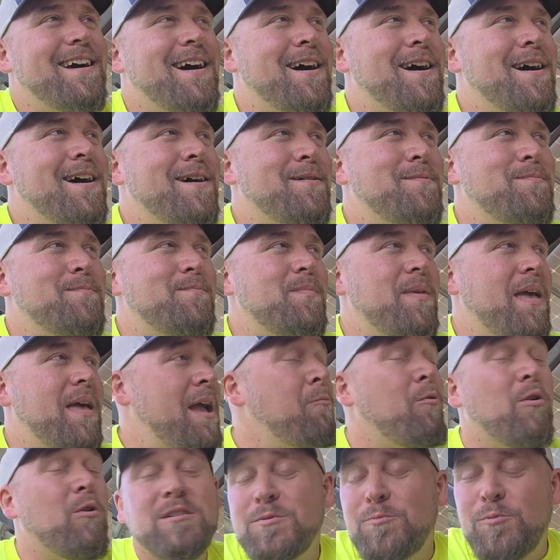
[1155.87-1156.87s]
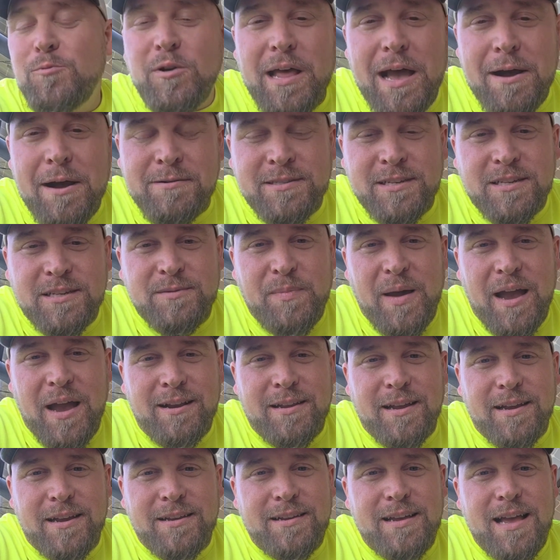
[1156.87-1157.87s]
it wasn't what I was
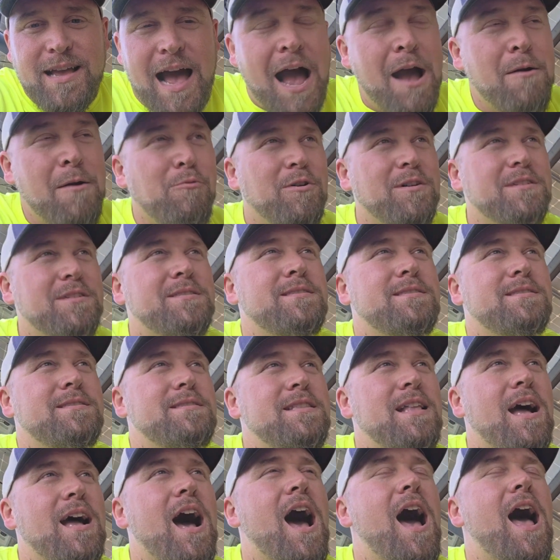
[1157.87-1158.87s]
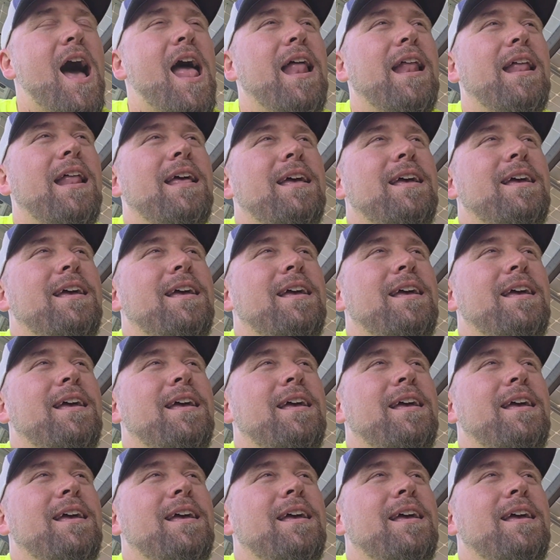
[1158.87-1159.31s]
expecting. I was not